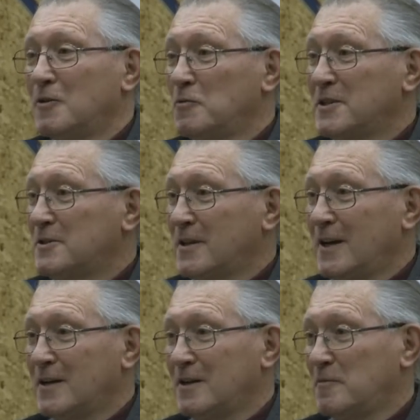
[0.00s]
which they
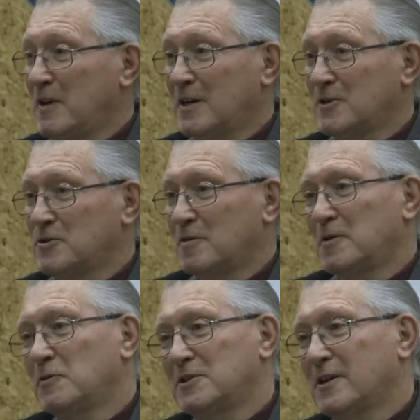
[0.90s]
had in
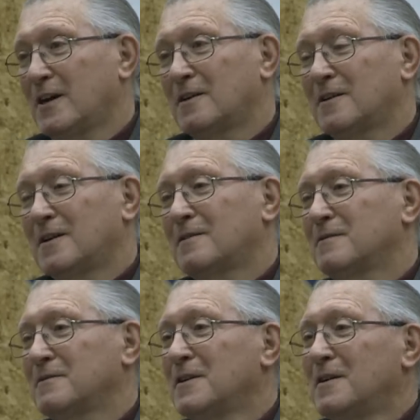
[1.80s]
Manitoba, which I had a lot
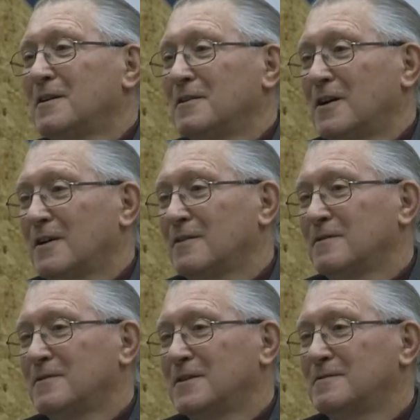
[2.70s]

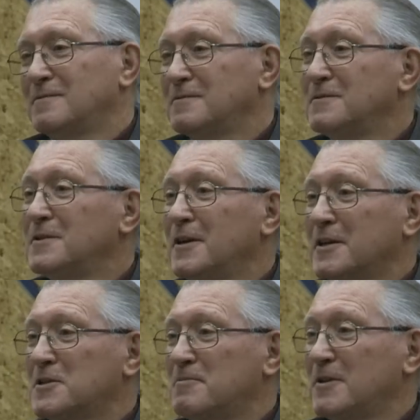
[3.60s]
of
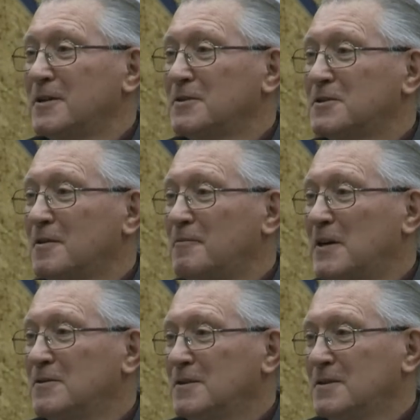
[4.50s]
experience
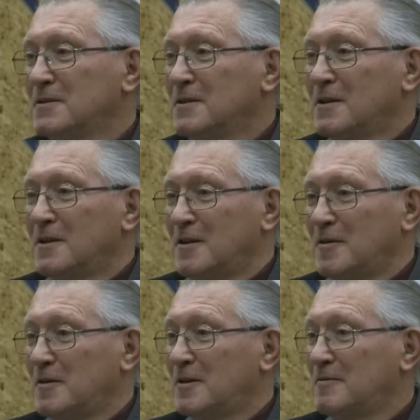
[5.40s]
about.
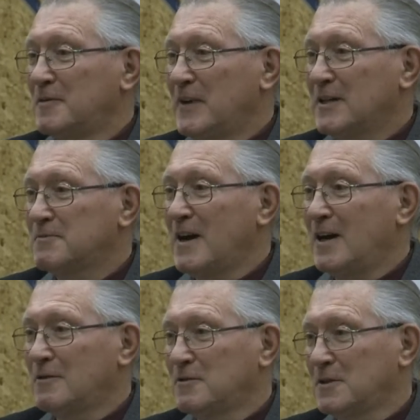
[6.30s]
The best
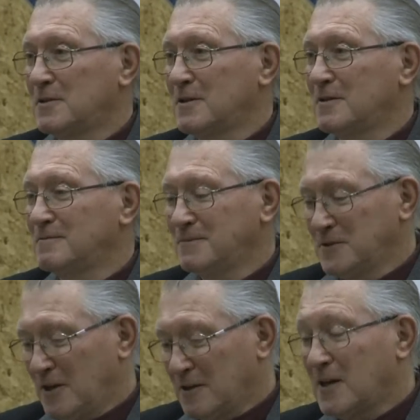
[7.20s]
man was a
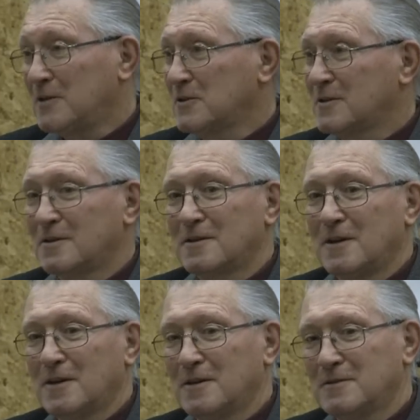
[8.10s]
councillor
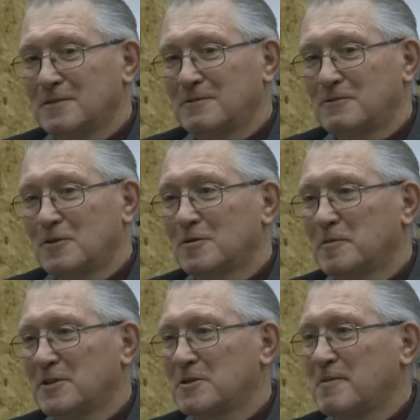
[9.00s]
on a rural
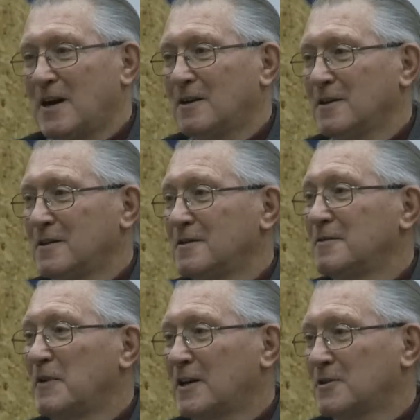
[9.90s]
municipality
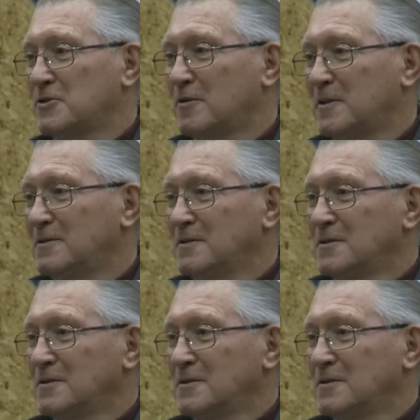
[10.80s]
in Manitoba.